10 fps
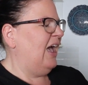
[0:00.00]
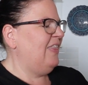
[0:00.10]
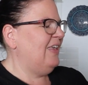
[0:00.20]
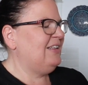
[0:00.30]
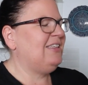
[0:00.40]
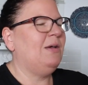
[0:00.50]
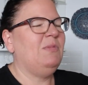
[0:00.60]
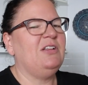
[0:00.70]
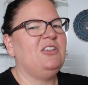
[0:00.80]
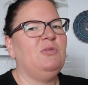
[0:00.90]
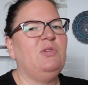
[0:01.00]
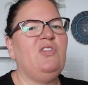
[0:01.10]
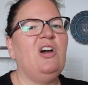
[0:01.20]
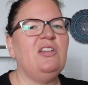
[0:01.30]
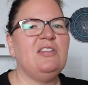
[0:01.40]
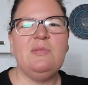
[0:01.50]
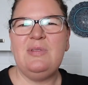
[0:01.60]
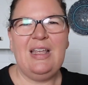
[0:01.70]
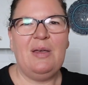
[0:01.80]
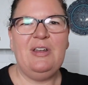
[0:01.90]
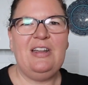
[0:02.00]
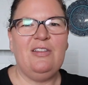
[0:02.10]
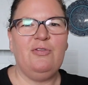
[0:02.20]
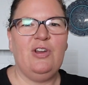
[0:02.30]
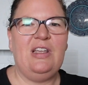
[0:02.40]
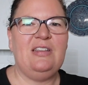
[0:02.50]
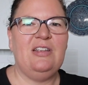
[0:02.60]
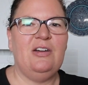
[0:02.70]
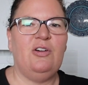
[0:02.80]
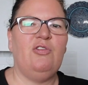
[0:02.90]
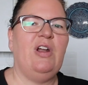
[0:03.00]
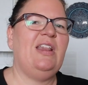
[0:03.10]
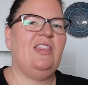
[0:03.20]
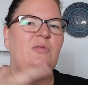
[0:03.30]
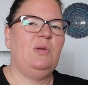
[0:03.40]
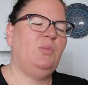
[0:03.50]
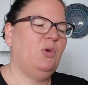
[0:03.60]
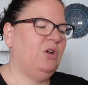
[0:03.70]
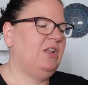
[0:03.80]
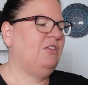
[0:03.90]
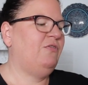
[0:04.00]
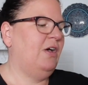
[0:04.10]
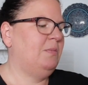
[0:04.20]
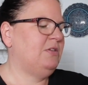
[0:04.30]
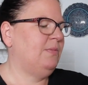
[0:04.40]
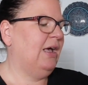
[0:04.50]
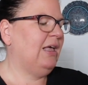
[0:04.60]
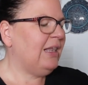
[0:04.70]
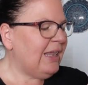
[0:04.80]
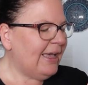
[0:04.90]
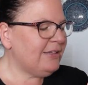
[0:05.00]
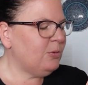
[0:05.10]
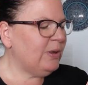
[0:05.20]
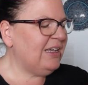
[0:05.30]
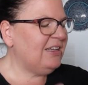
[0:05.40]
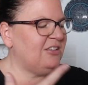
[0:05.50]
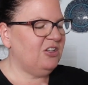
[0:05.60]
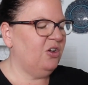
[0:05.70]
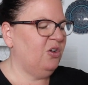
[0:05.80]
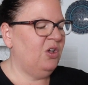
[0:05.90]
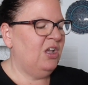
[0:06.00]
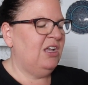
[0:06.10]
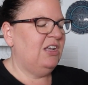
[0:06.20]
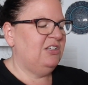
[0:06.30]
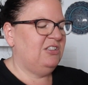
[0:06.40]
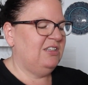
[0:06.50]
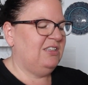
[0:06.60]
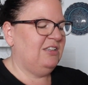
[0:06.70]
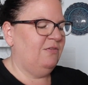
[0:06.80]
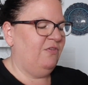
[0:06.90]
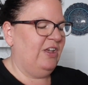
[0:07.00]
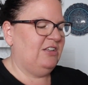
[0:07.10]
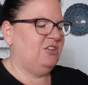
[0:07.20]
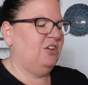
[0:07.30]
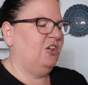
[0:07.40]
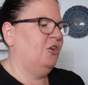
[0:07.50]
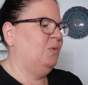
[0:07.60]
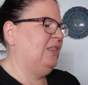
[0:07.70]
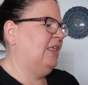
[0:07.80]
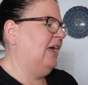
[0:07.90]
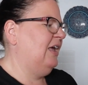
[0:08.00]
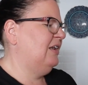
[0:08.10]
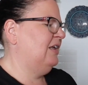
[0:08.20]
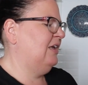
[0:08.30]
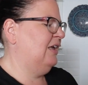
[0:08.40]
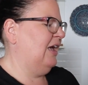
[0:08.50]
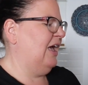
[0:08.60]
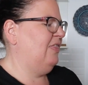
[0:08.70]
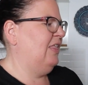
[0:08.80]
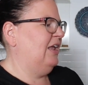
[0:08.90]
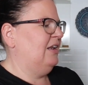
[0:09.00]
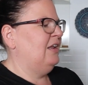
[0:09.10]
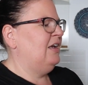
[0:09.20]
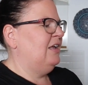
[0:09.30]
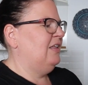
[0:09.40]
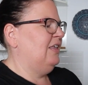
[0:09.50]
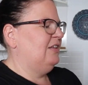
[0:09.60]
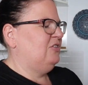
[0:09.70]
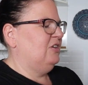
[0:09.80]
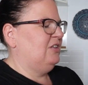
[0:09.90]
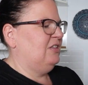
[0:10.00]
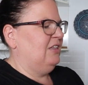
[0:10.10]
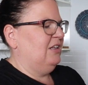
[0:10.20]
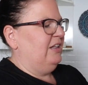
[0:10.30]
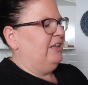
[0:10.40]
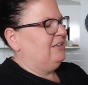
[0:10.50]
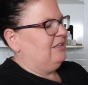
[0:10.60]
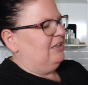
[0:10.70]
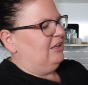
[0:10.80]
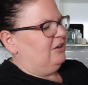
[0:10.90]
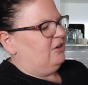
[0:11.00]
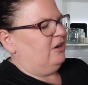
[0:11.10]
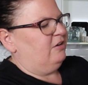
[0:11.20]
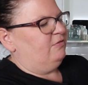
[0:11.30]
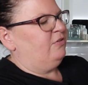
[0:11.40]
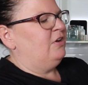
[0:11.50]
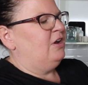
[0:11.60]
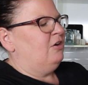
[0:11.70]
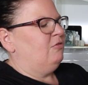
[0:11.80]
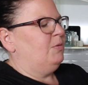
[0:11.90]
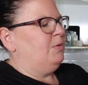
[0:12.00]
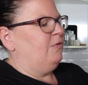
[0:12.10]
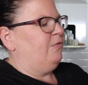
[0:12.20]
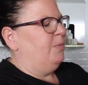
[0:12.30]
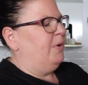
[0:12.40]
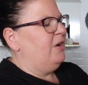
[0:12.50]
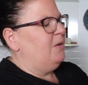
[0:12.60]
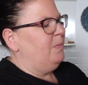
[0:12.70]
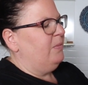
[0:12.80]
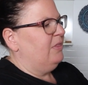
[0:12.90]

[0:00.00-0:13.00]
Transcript: And then salmon. So we've got some salmon in the freezer already that we bought at the farmer's market last week. So just some veg to go with that. And then there's just the list that you kind of rip off the bottom.